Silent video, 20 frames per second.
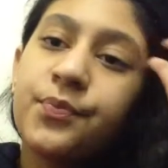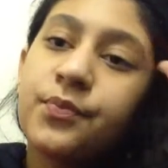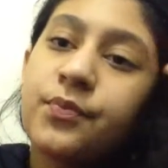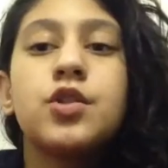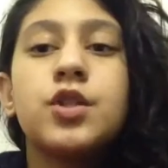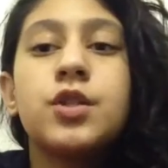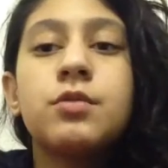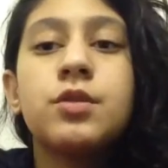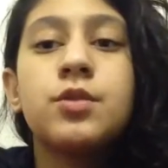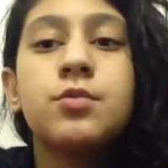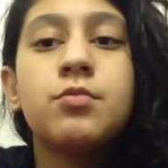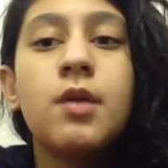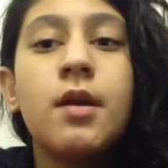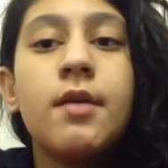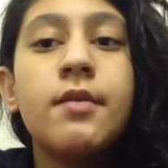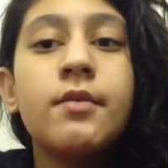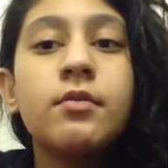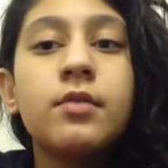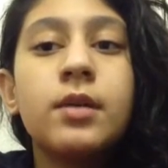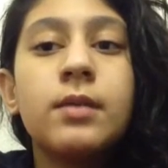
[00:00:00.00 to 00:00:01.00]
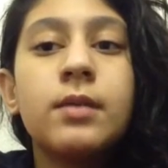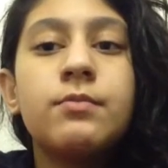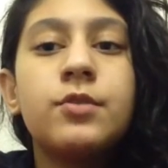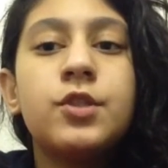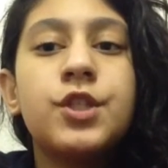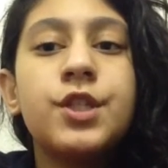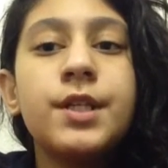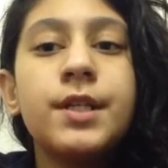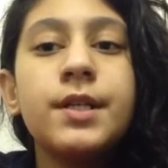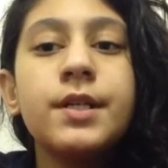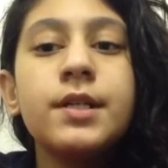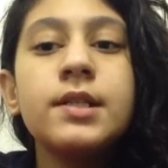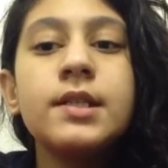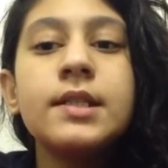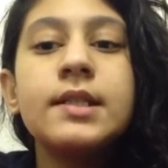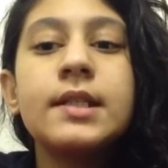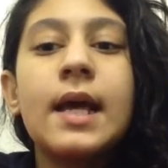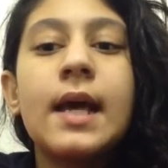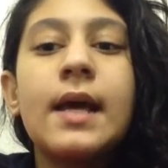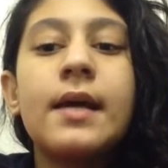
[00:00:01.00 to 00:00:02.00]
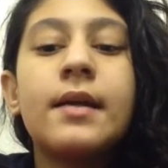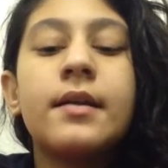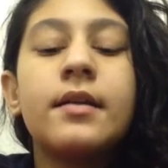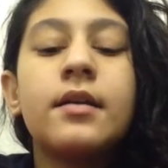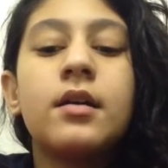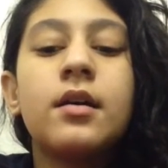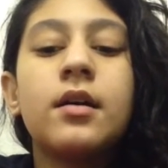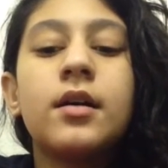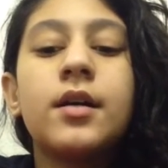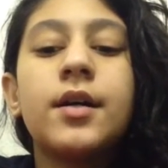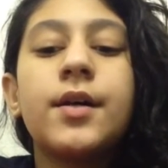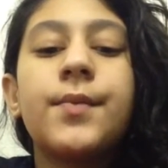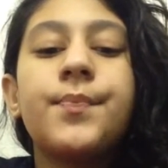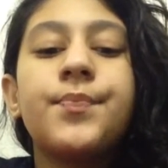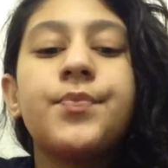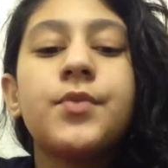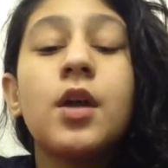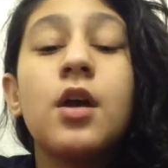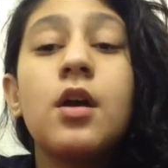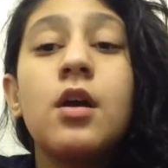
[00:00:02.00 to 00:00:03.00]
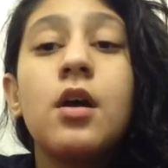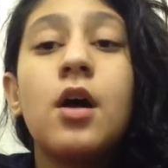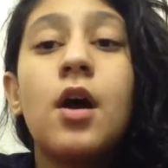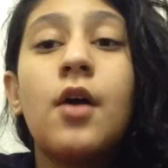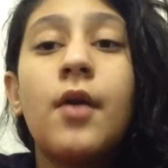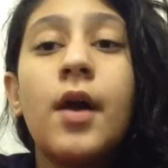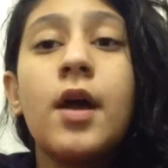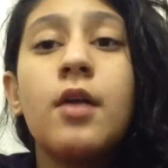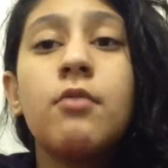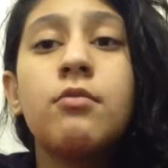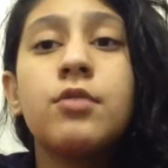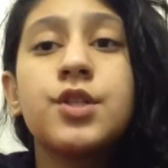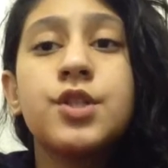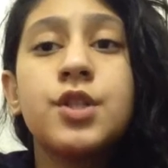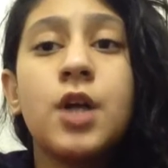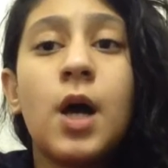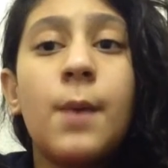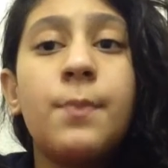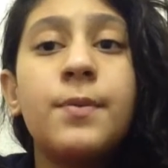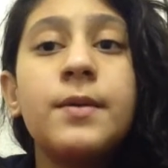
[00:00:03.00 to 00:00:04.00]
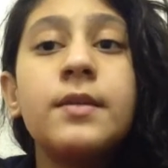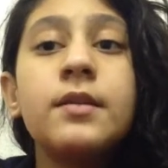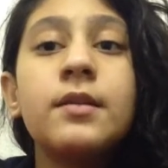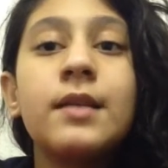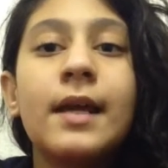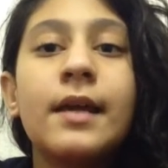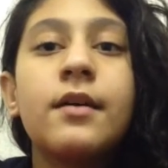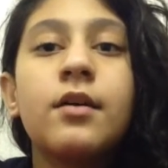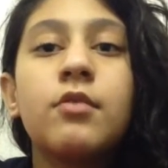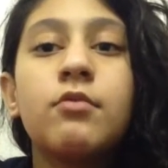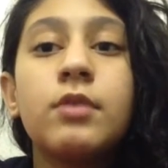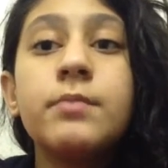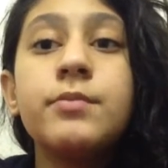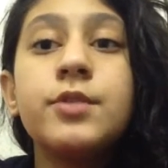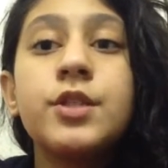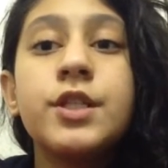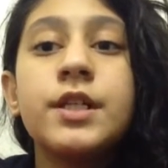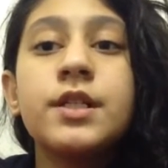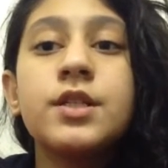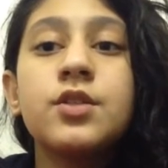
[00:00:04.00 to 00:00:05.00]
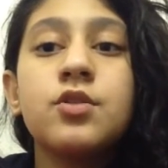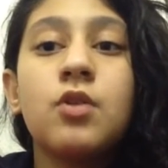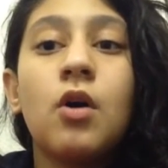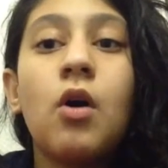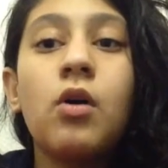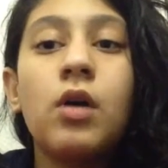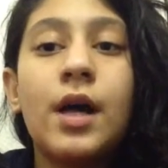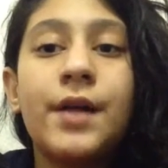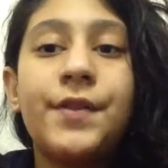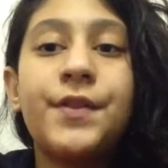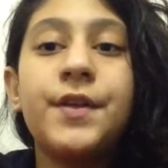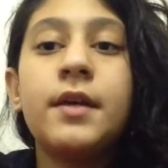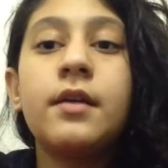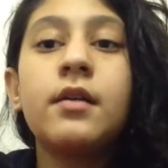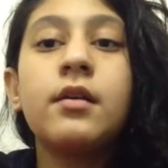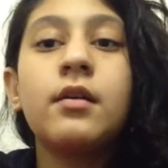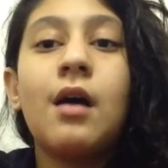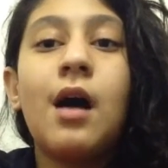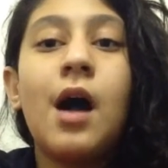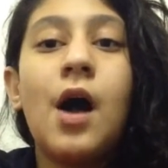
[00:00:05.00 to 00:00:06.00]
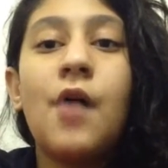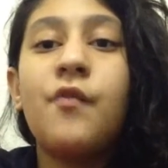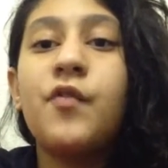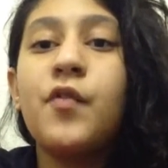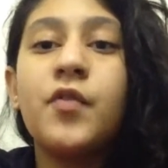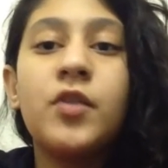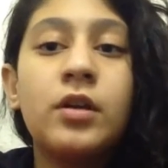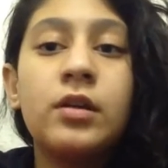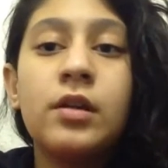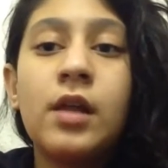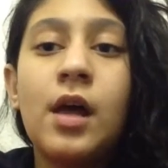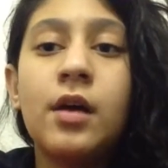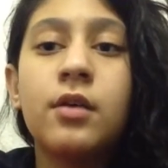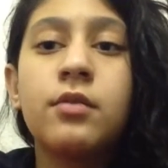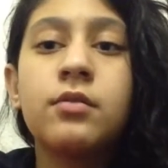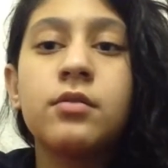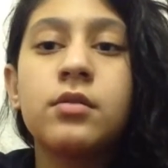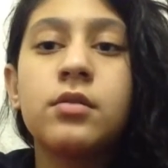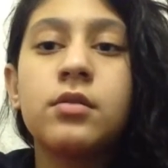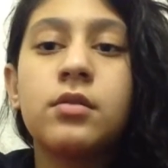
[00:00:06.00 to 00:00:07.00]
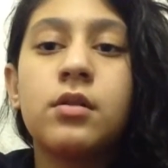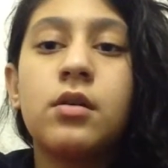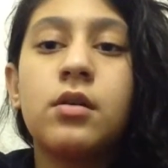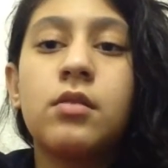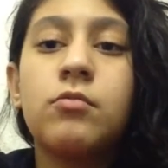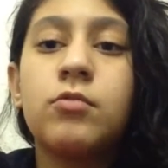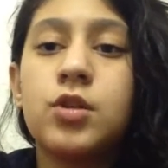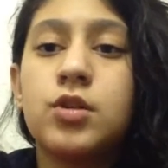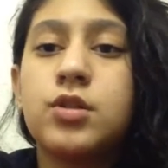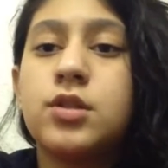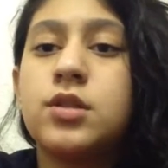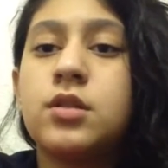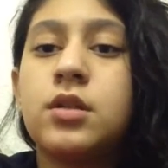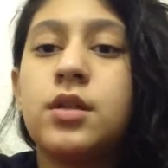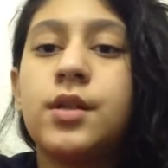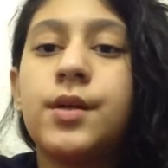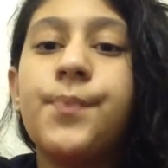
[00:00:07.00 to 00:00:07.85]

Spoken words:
So she was wearing ripped jeans and her hair was open, like ripped jeans. All I think half of her leg was